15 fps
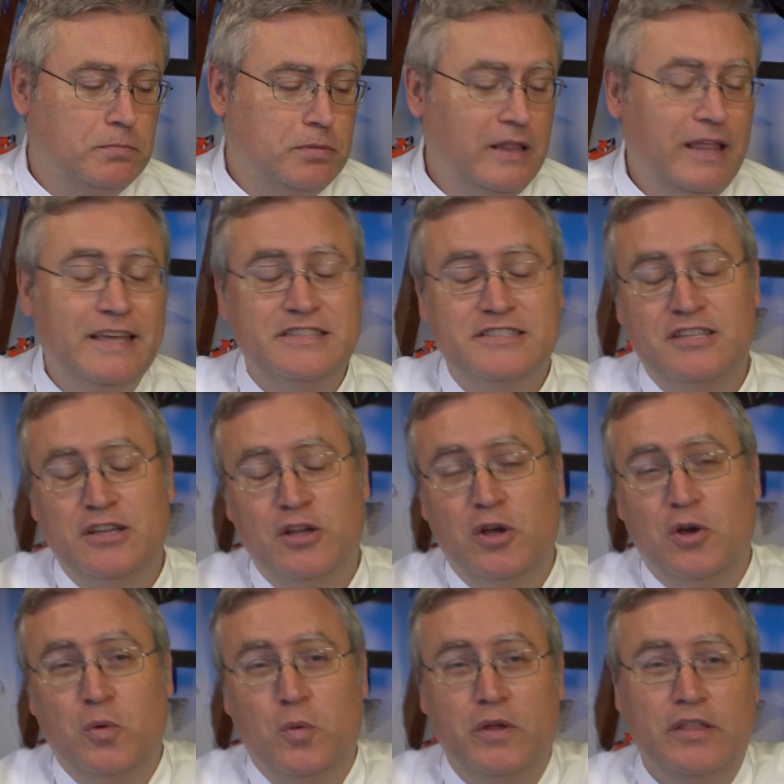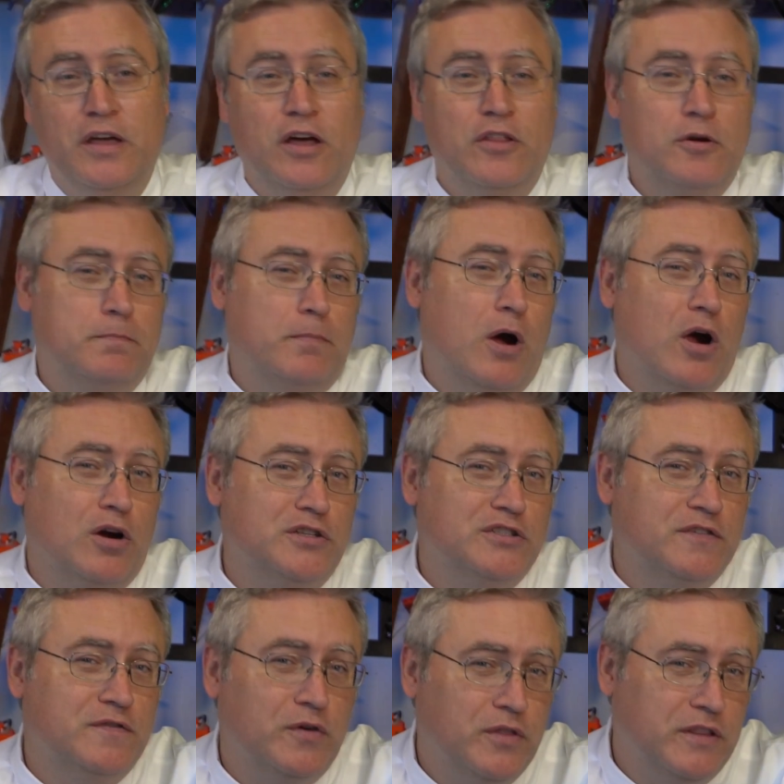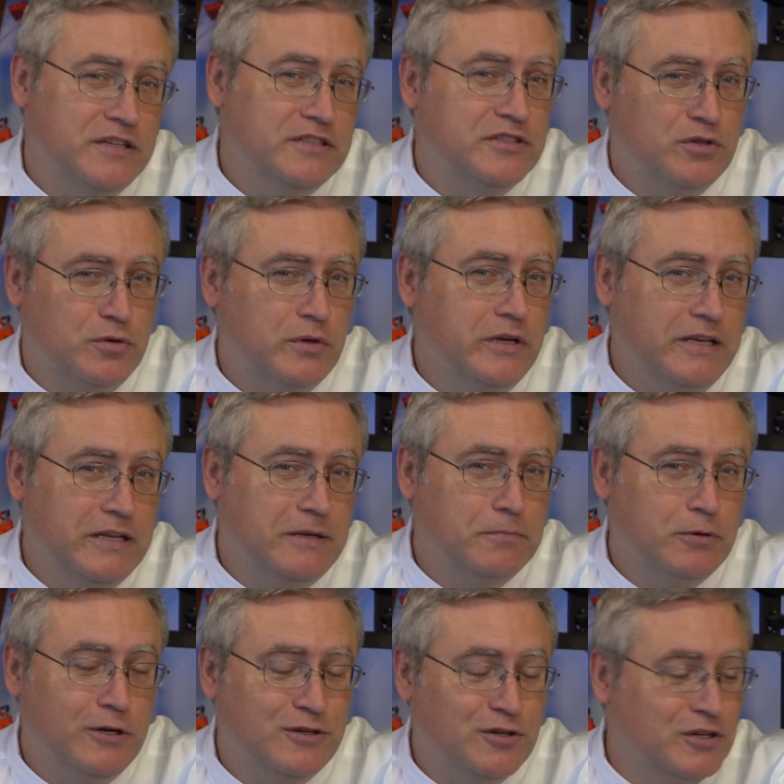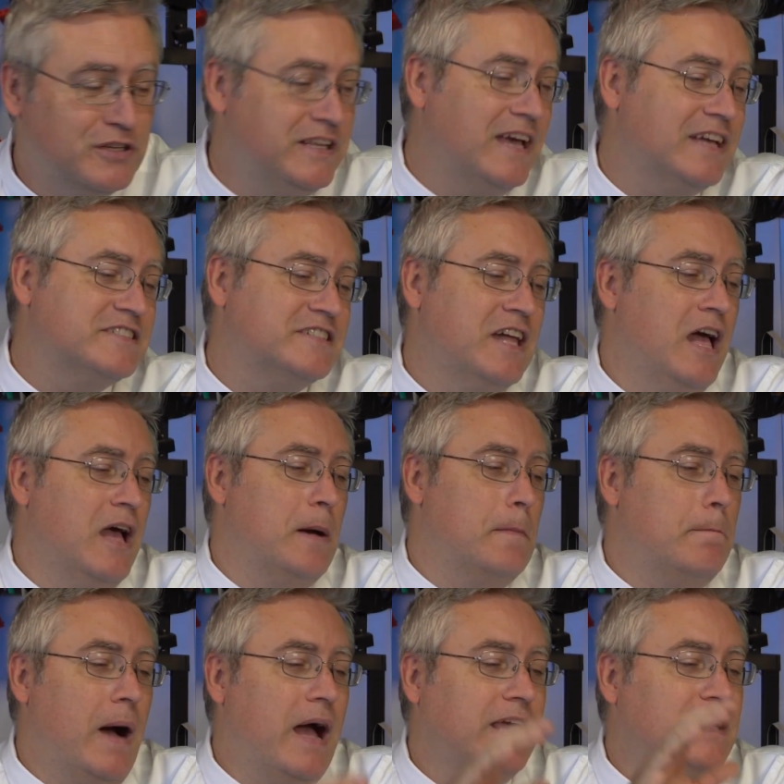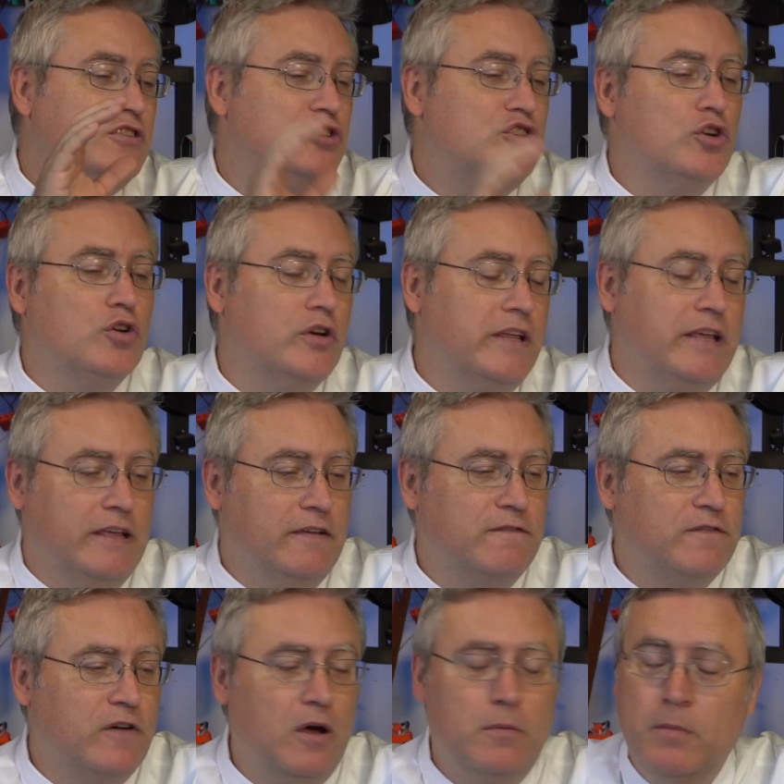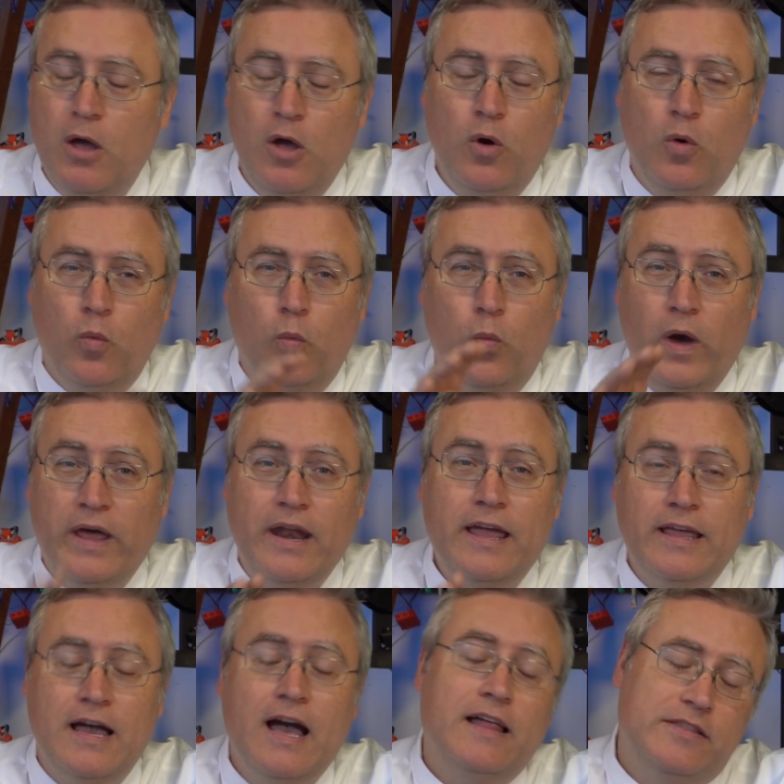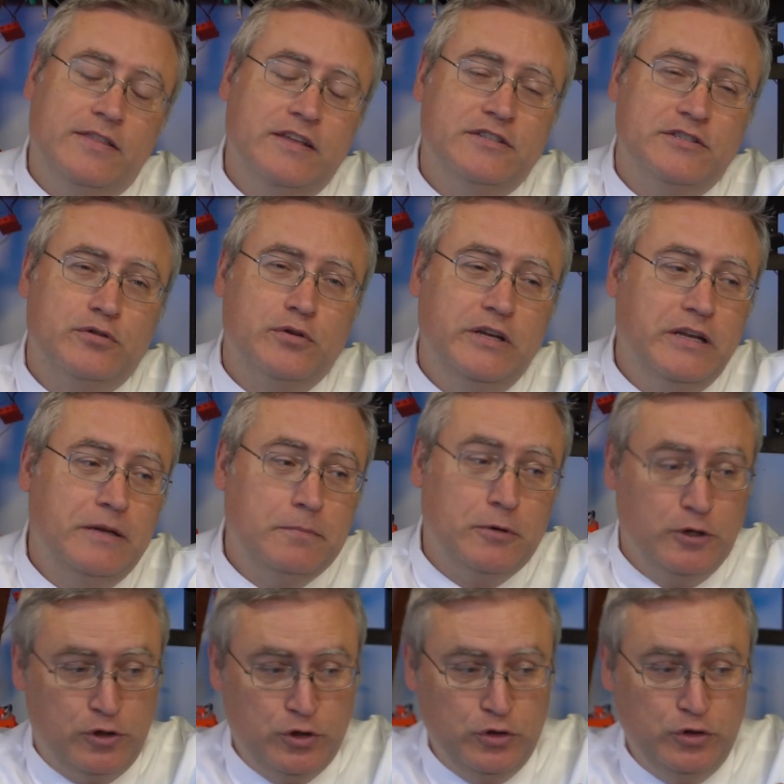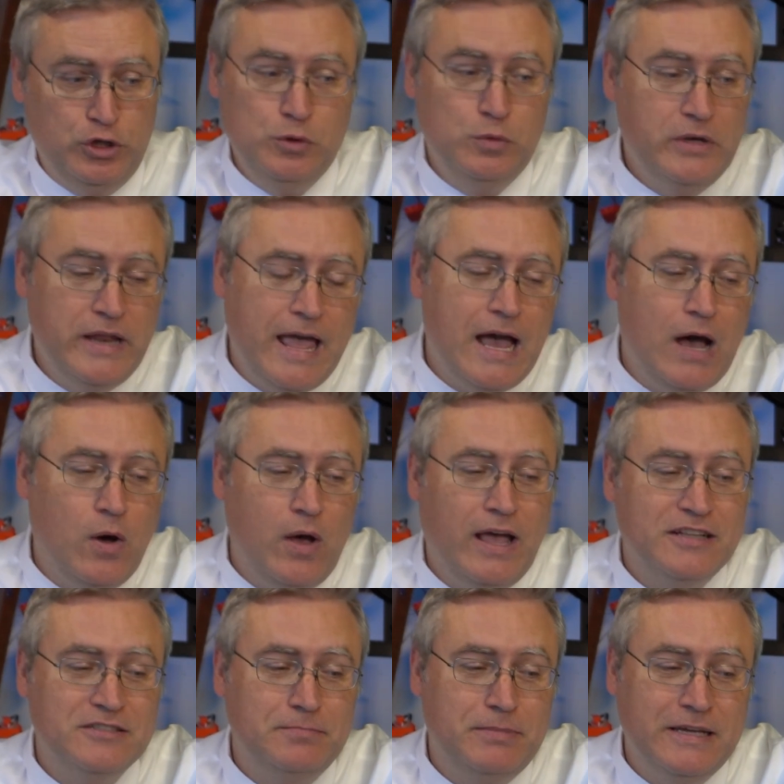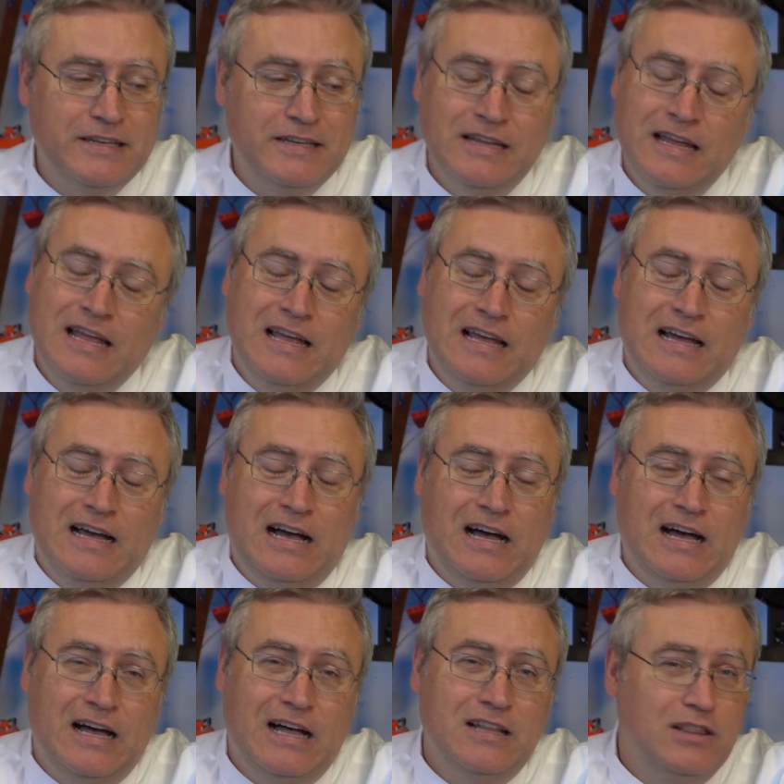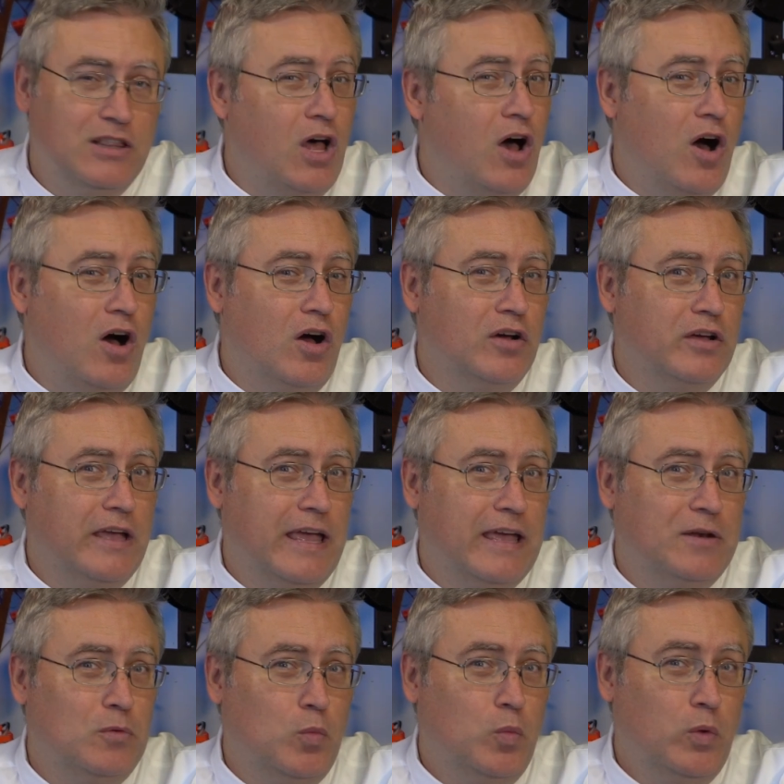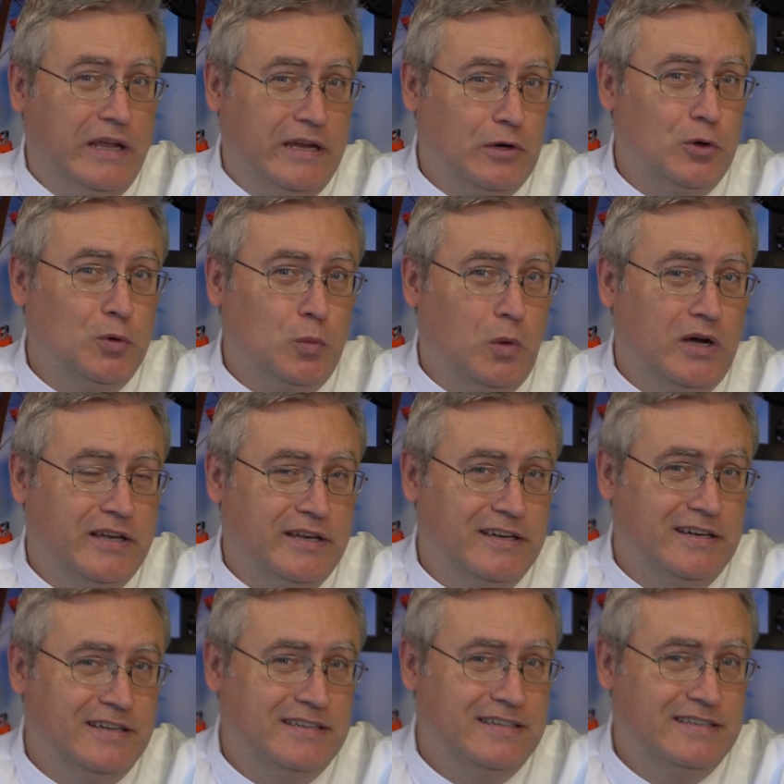replaced with other parts for this 3D printer. Yes, my journey from when I got this 3D printer to now has been a long and weird one.